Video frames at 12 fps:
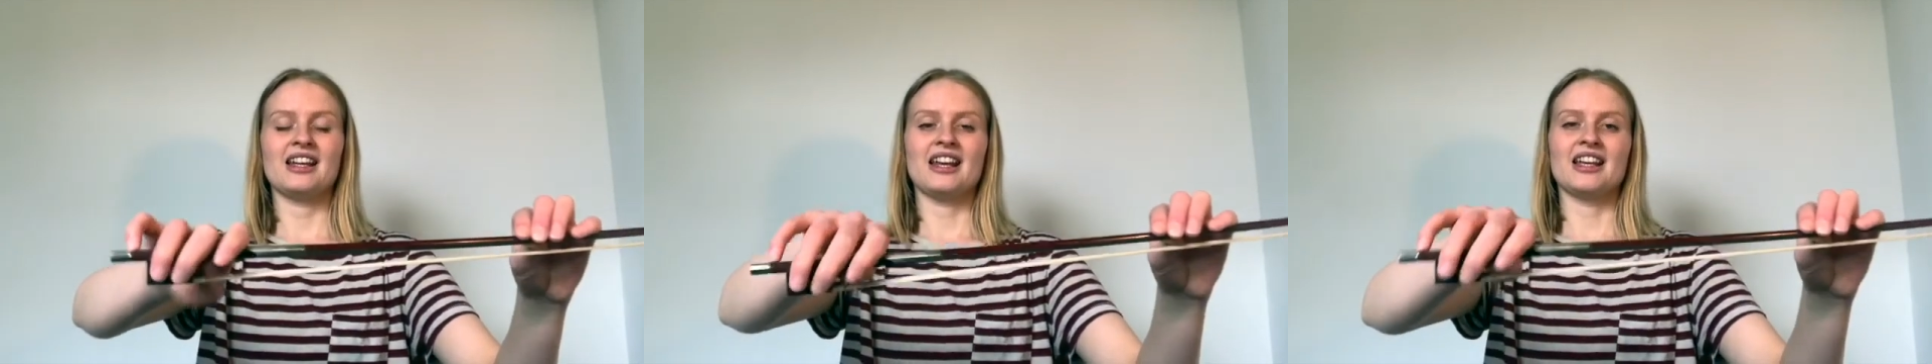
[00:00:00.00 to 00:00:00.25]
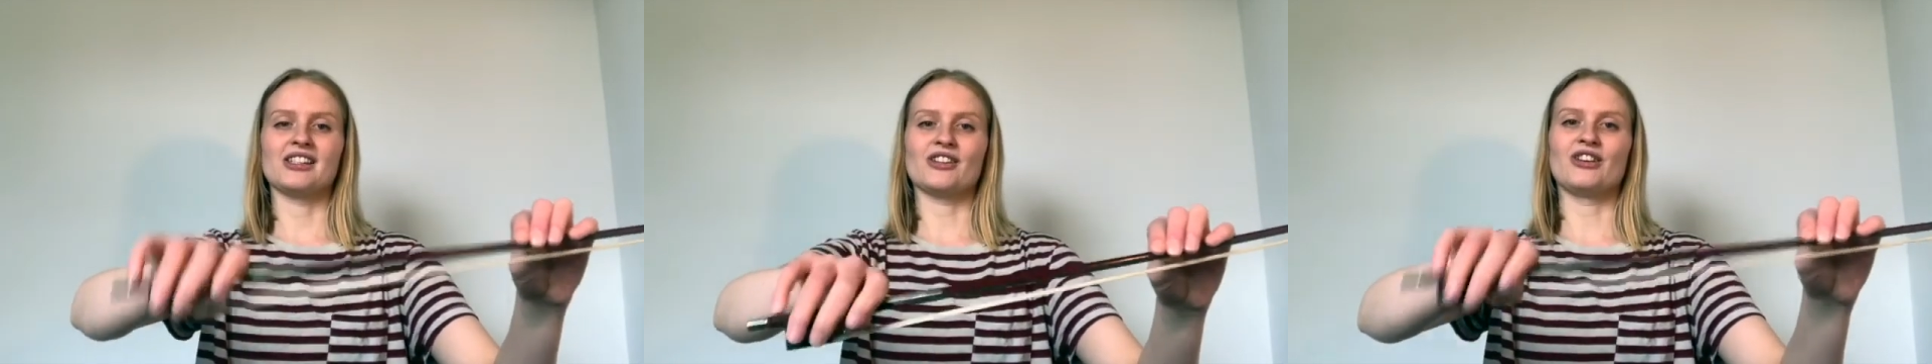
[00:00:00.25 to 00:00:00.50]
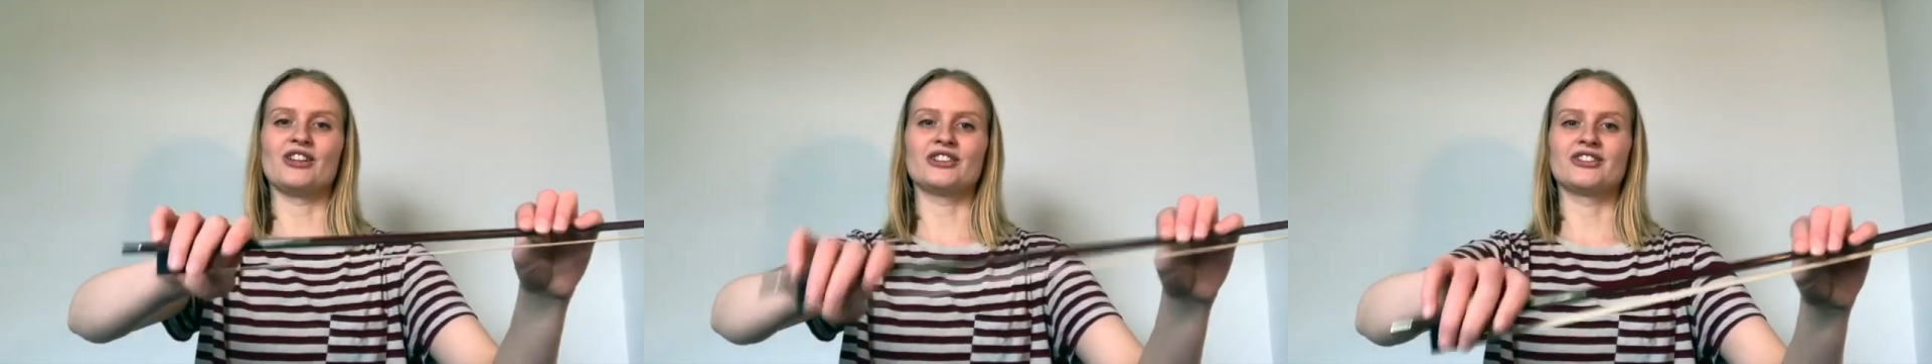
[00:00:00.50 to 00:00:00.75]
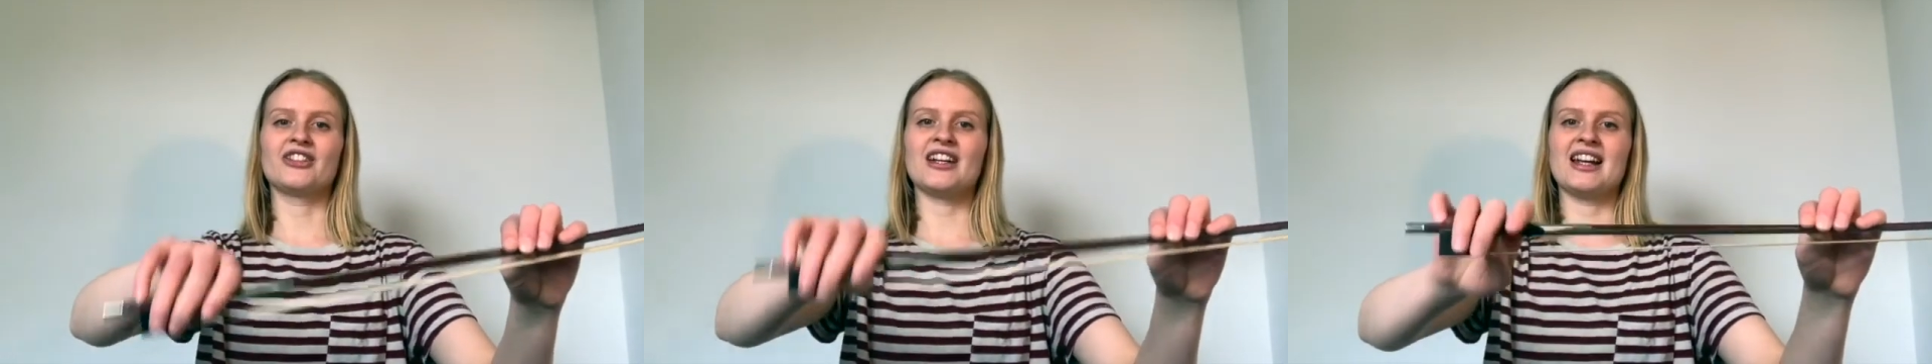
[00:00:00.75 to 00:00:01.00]
It's
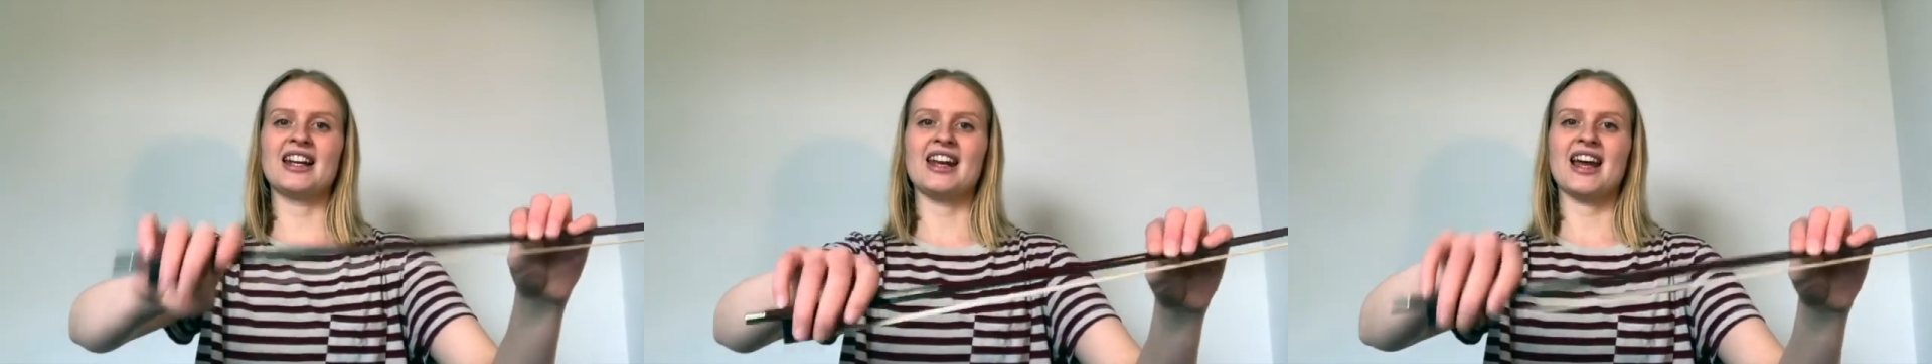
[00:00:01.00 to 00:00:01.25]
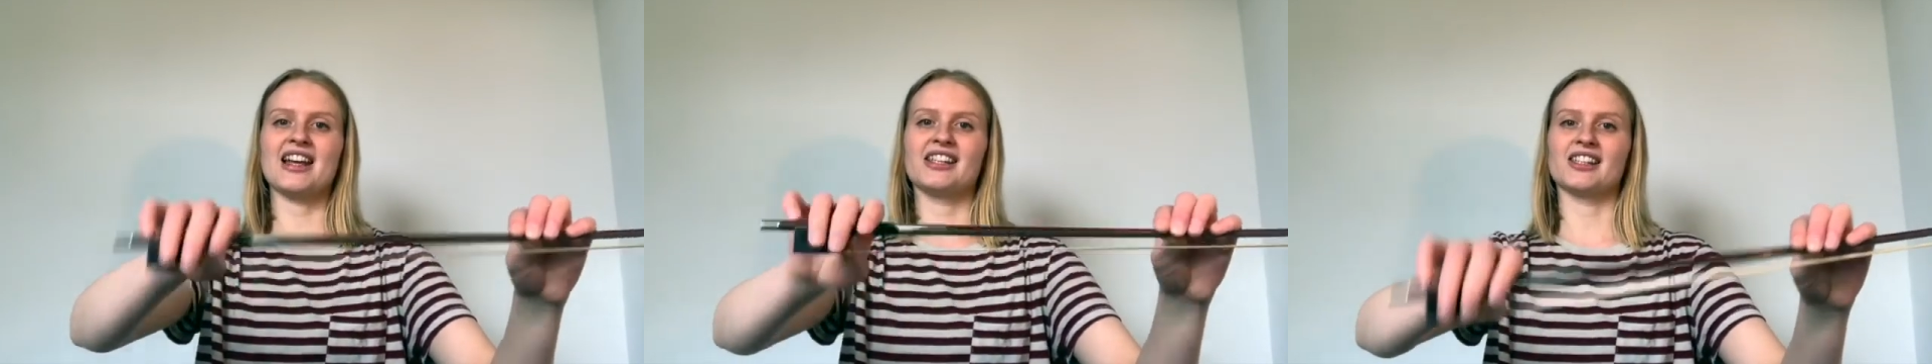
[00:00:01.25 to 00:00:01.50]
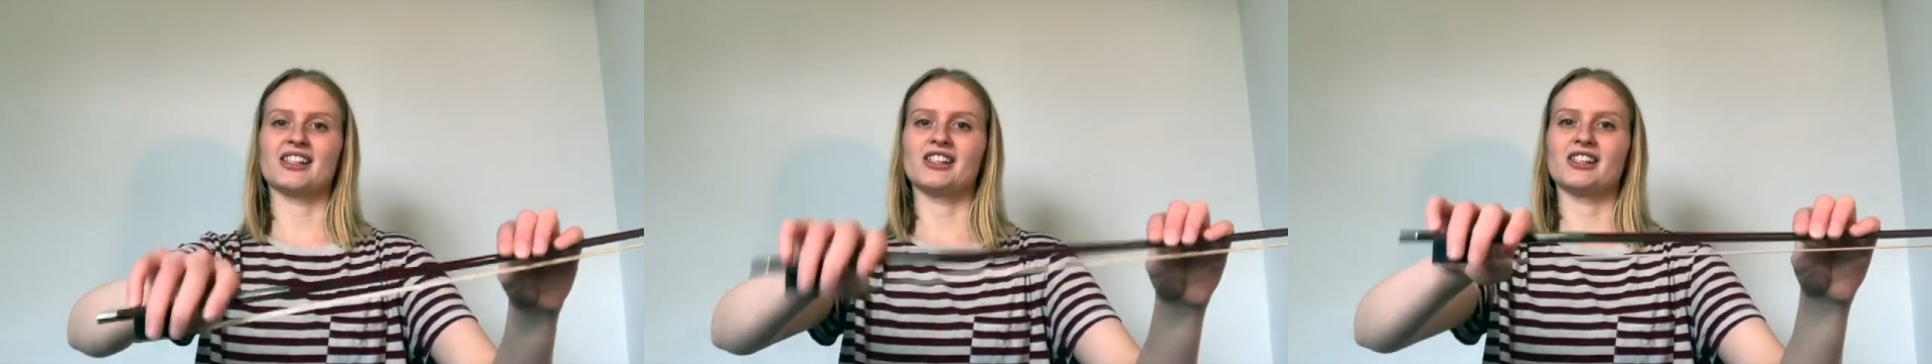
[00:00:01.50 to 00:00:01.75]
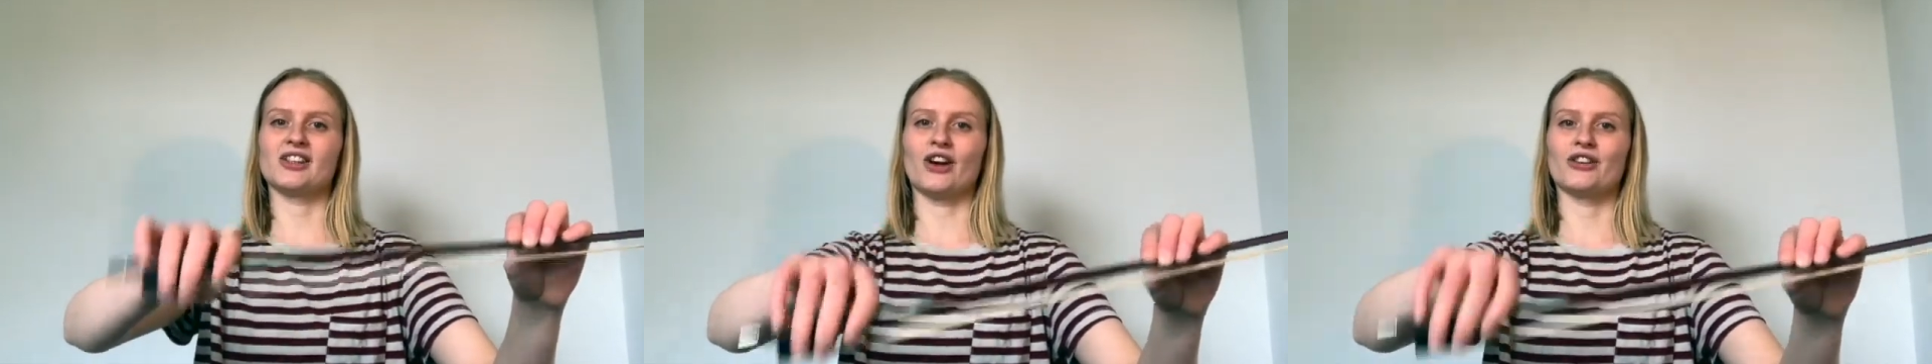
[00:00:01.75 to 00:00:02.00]
all really nice and
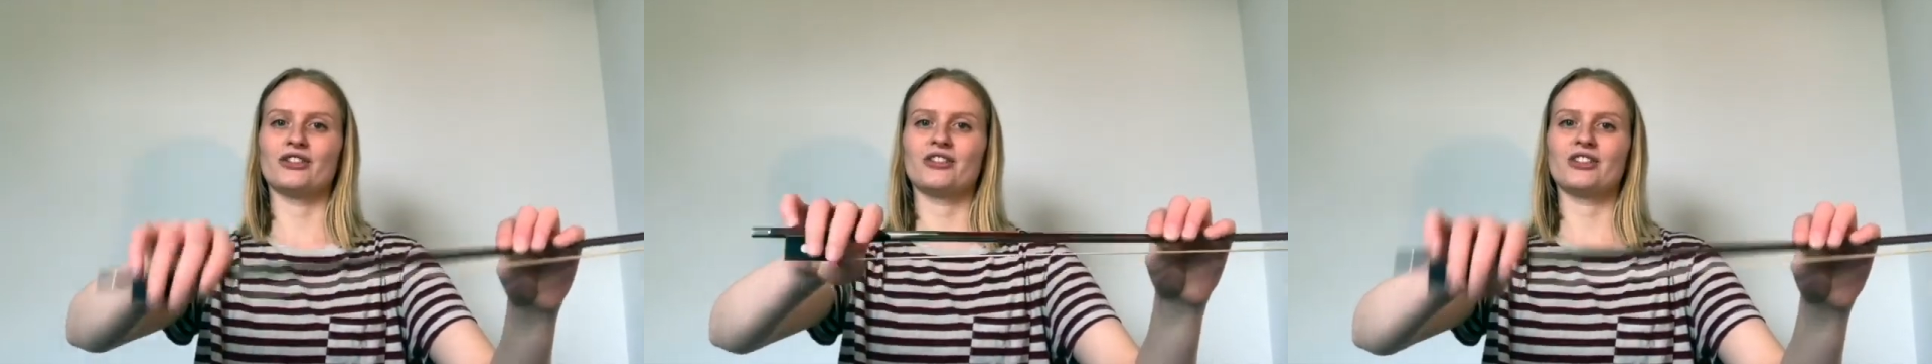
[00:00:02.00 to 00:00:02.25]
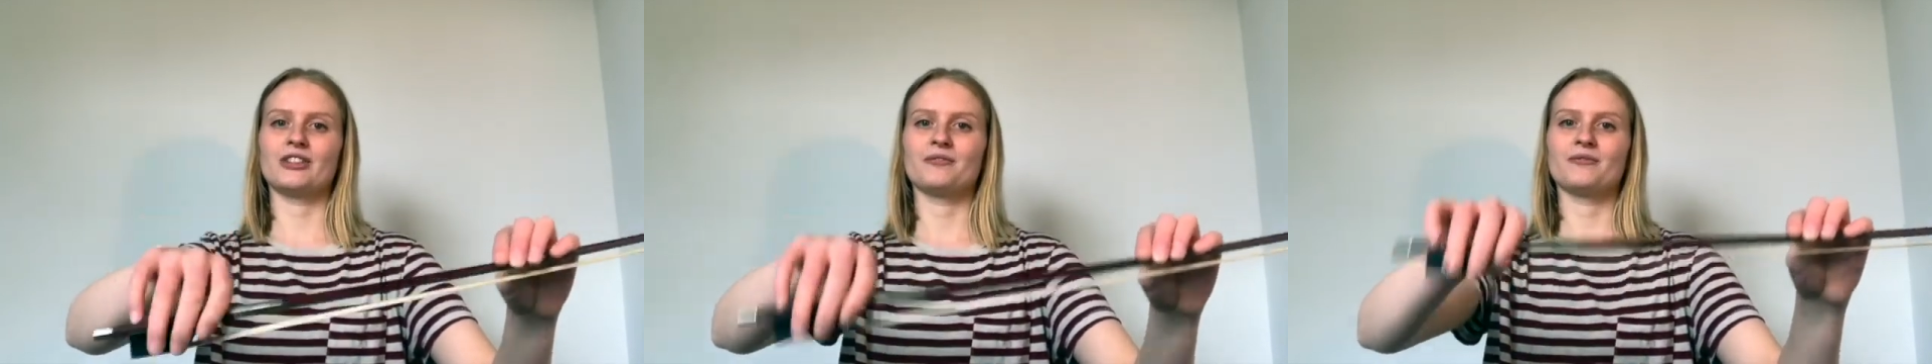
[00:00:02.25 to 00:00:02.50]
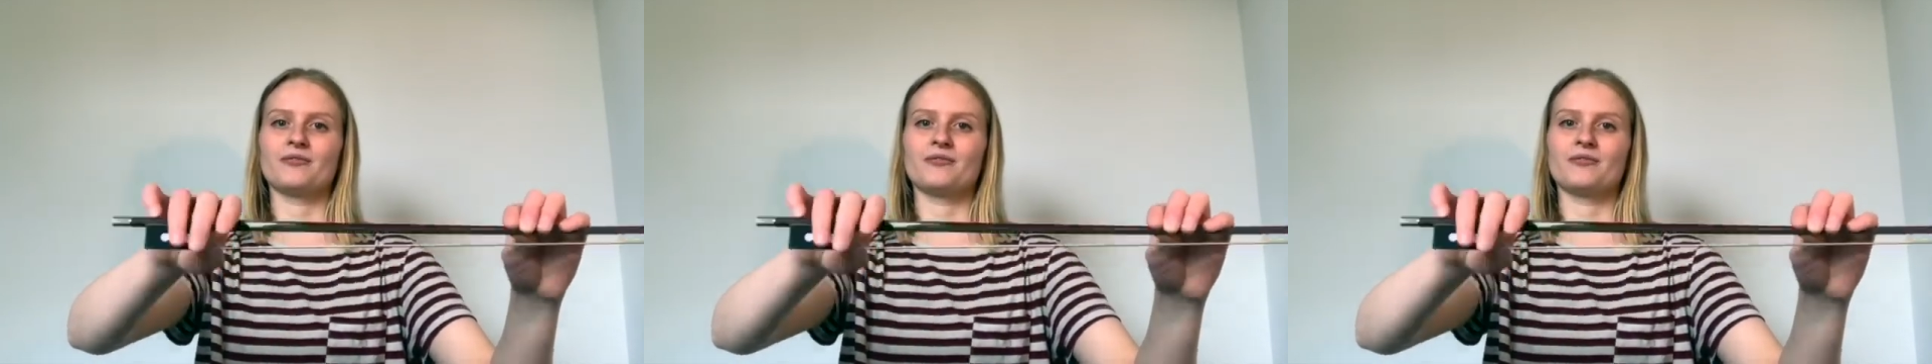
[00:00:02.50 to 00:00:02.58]
soft.